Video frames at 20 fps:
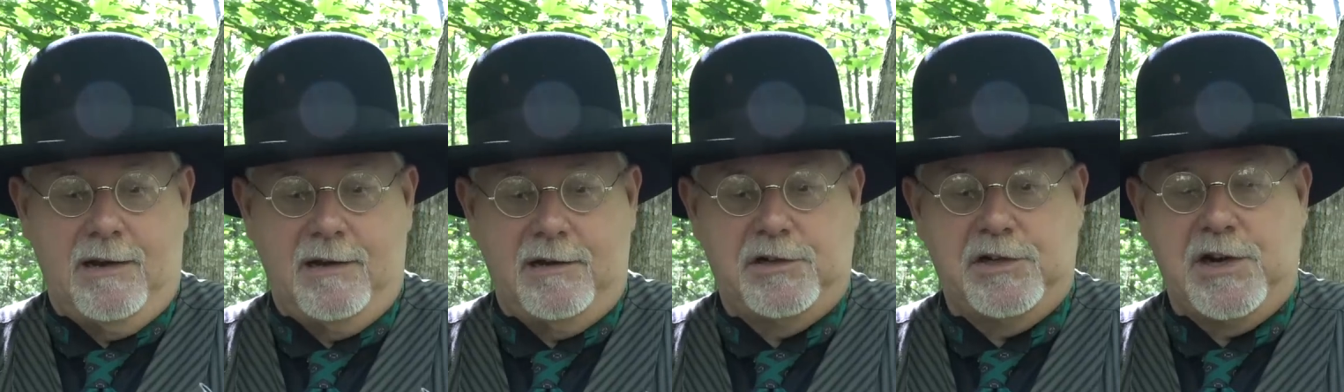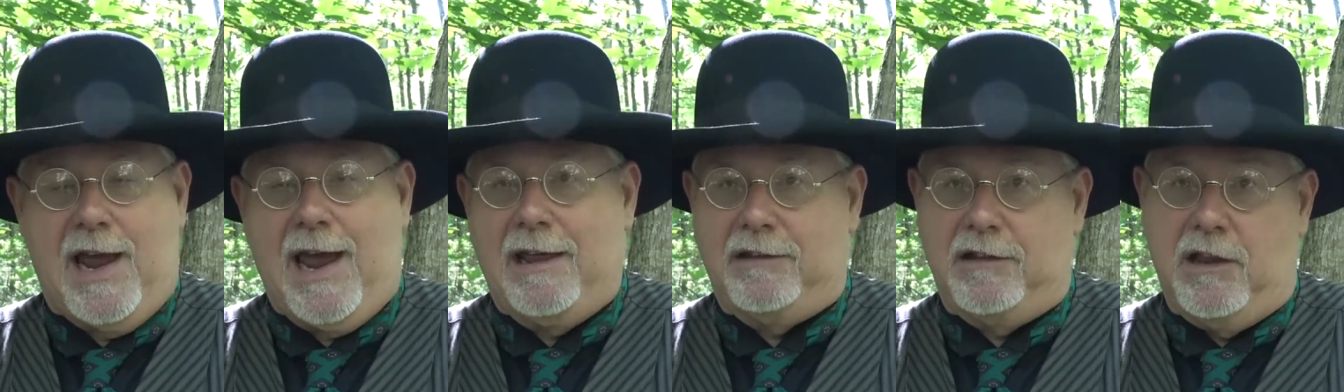
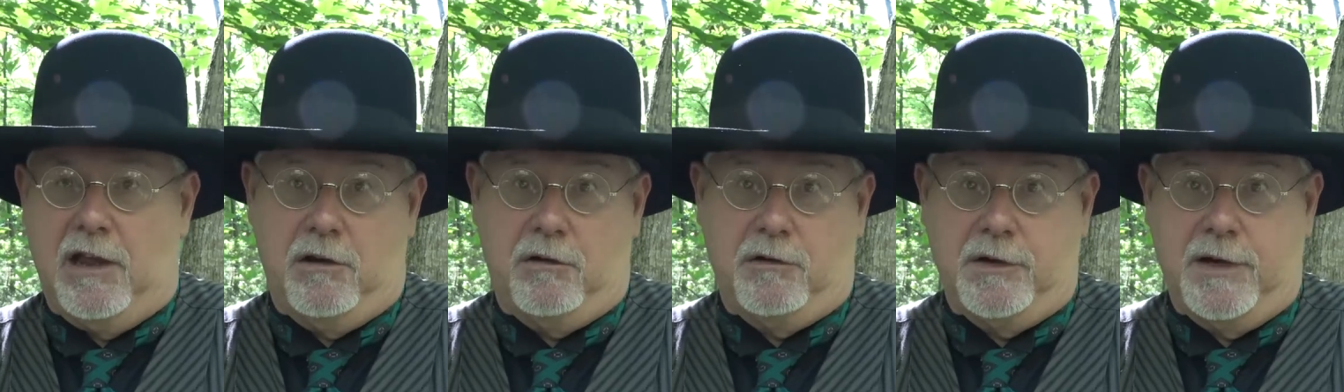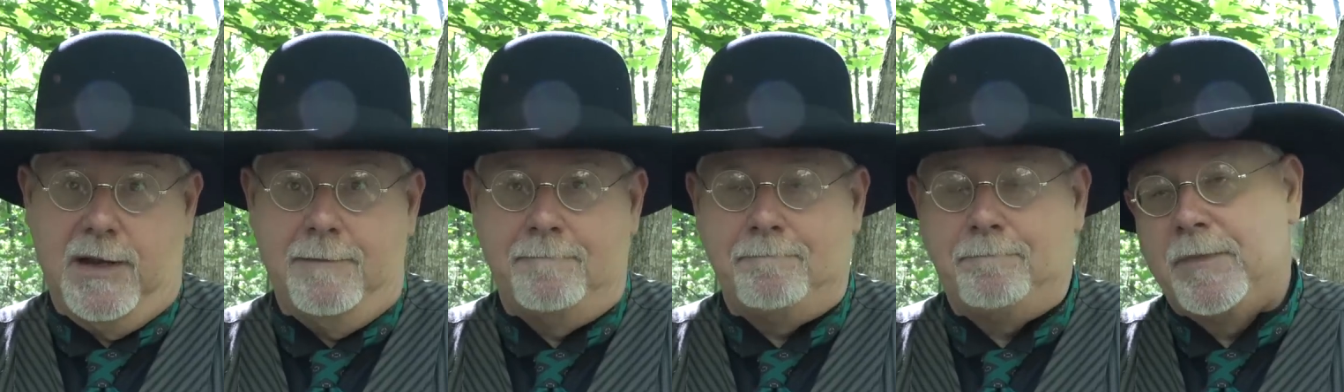shot
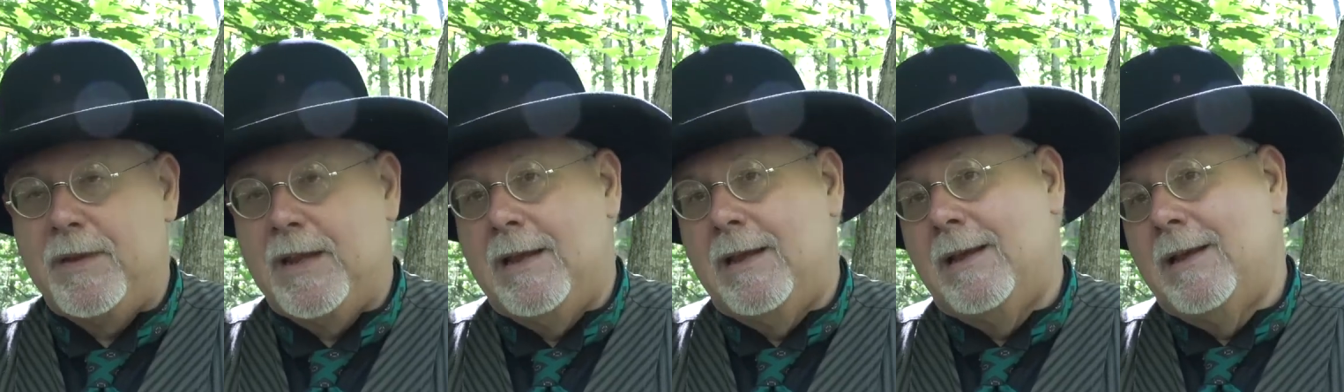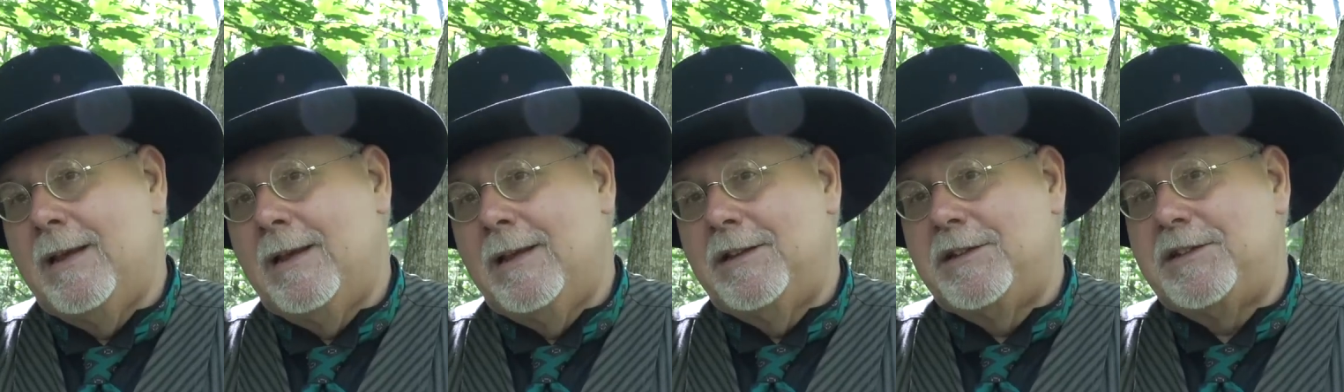load.
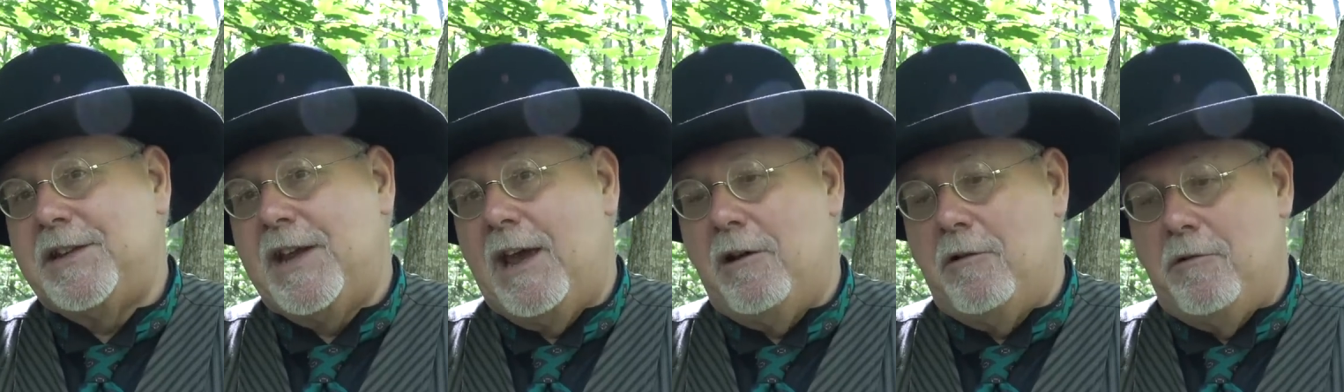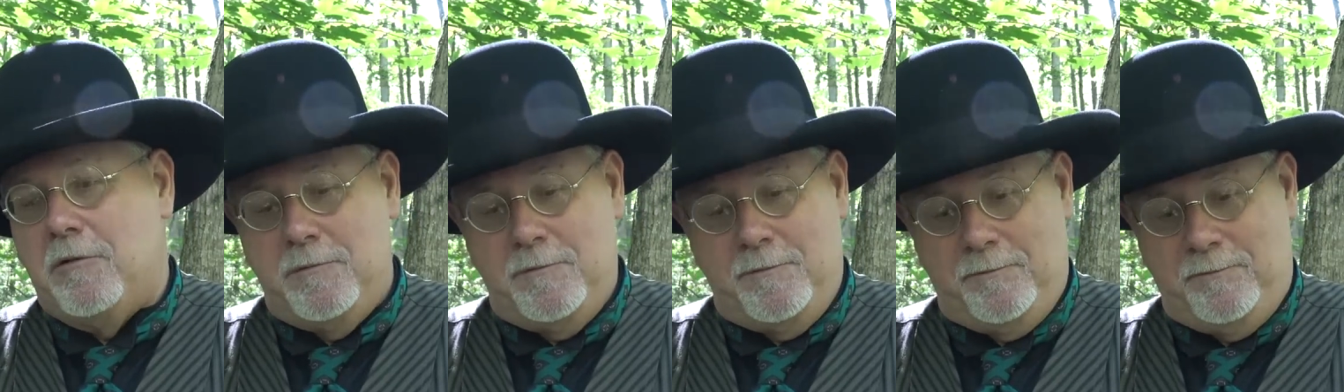
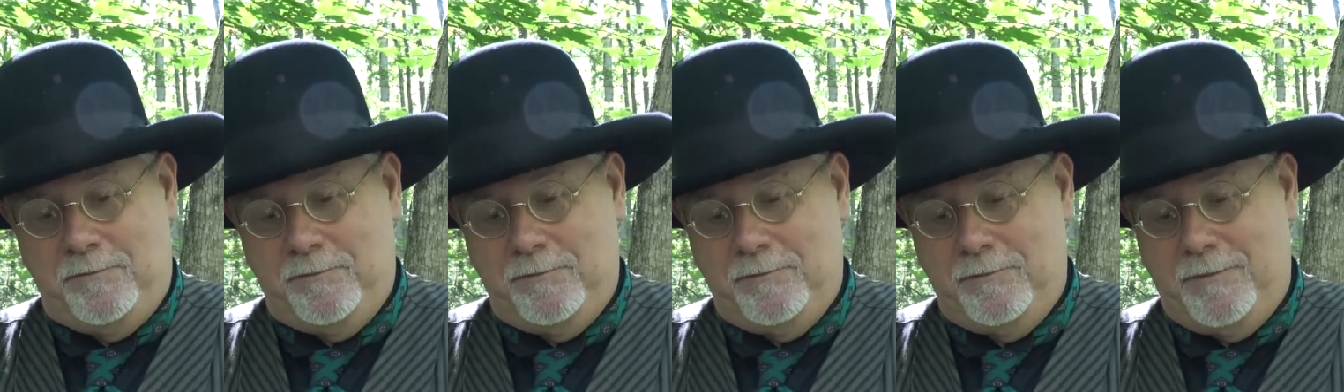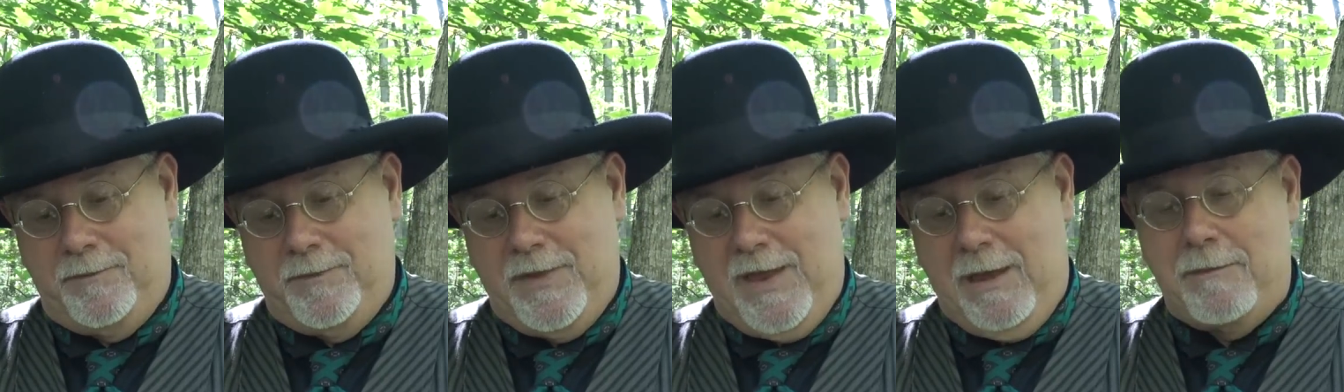So
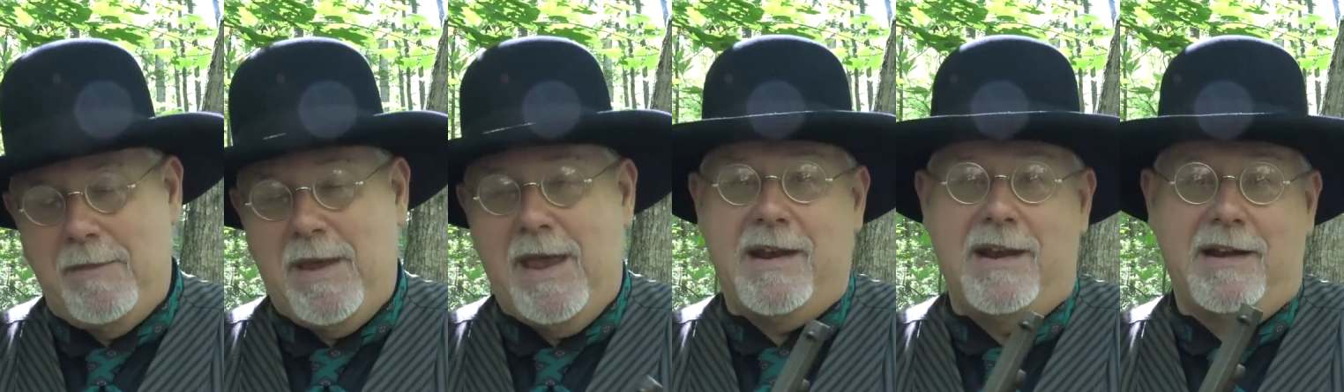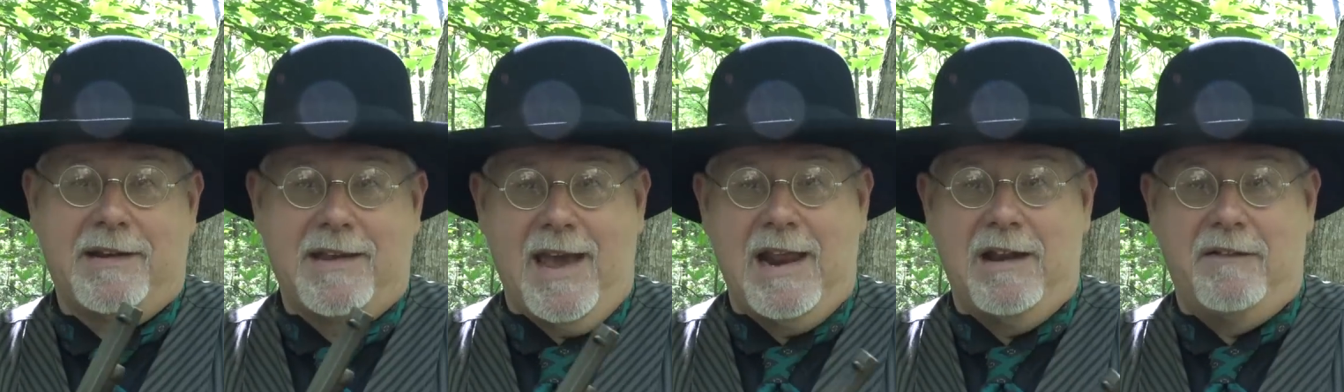that made
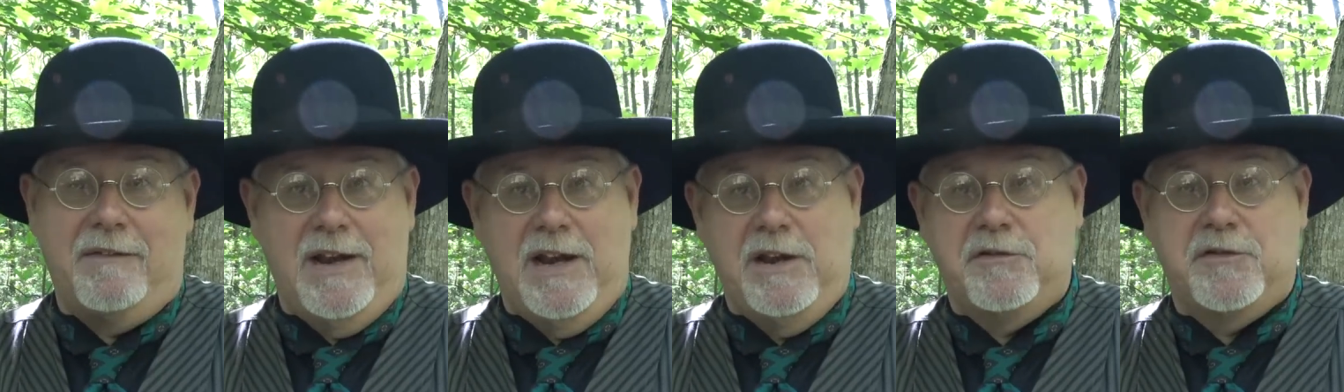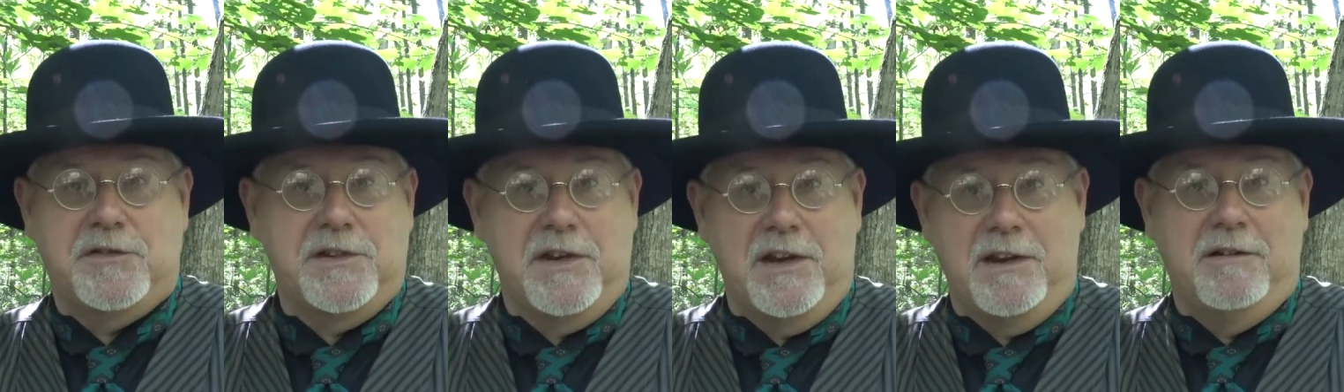it kind of an
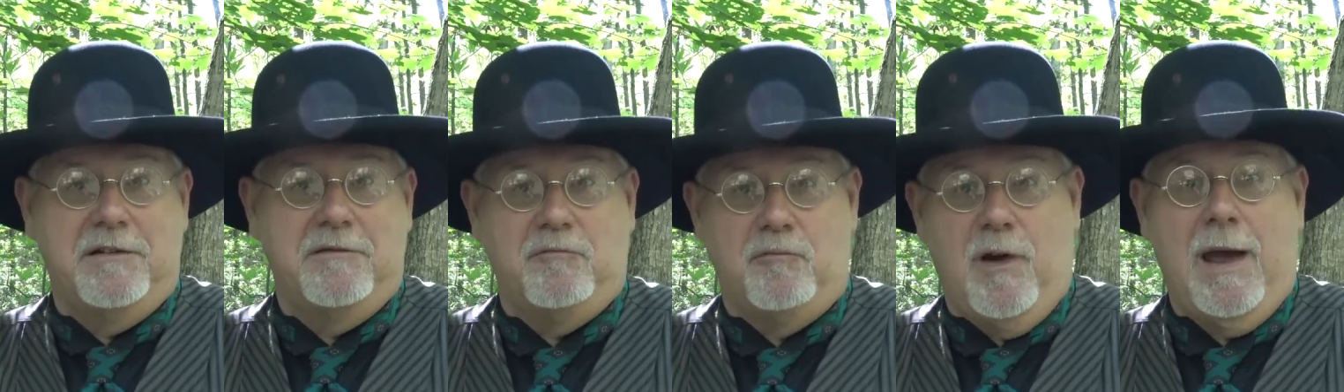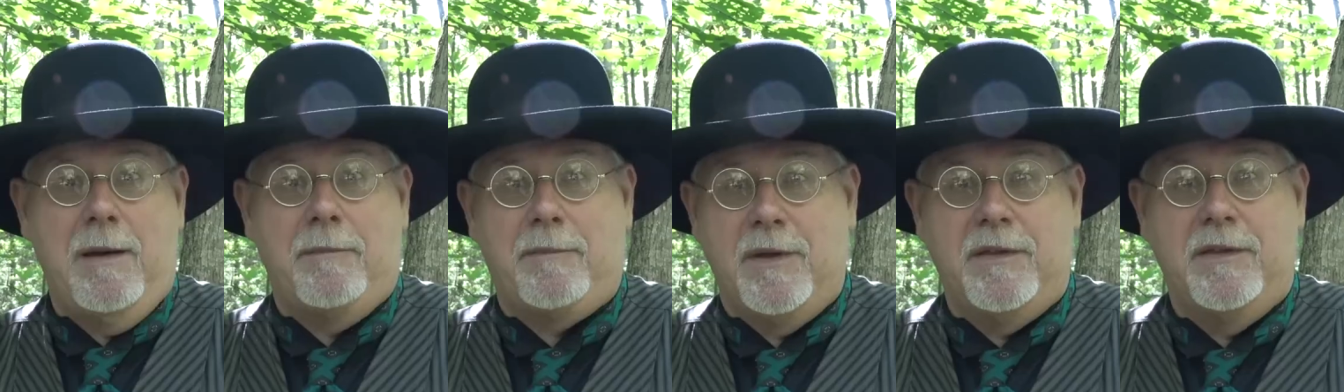interesting
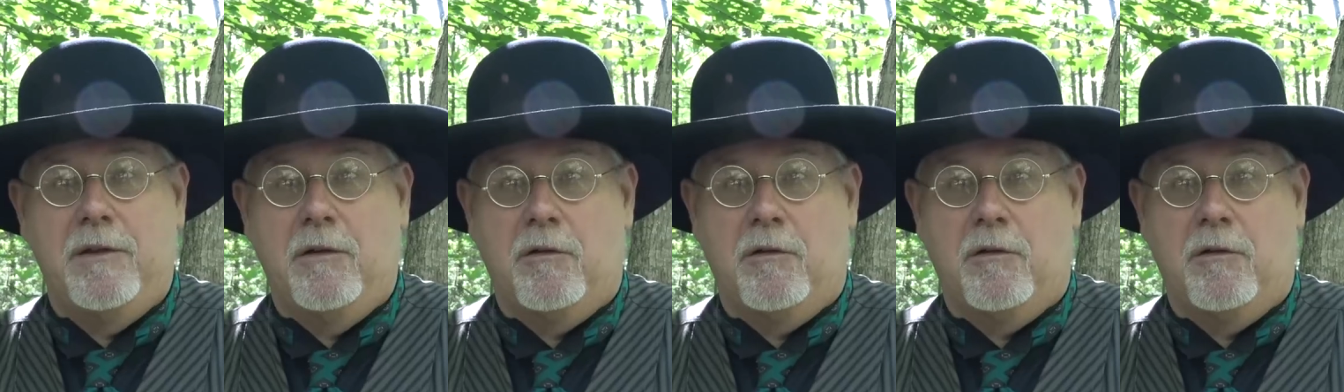weapon.